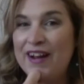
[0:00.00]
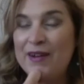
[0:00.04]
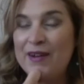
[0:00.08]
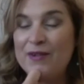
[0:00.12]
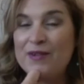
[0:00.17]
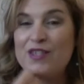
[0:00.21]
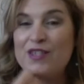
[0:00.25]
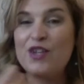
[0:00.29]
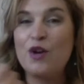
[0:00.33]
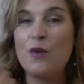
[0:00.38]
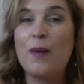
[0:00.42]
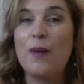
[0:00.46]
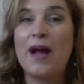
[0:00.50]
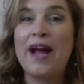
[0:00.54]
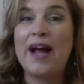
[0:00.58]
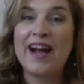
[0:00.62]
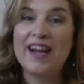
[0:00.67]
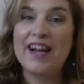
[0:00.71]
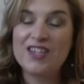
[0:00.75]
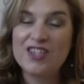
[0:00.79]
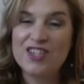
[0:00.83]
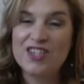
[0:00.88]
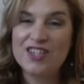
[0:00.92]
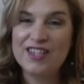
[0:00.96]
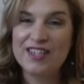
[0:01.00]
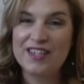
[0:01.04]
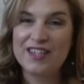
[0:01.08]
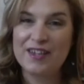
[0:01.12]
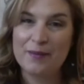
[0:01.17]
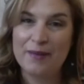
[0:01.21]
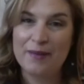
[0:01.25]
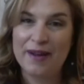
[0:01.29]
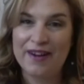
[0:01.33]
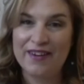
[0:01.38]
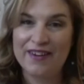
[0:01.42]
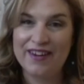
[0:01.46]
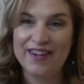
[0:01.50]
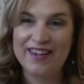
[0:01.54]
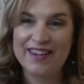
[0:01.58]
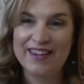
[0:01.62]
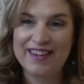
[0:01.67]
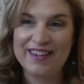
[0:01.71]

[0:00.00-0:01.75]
I was so passionate about it,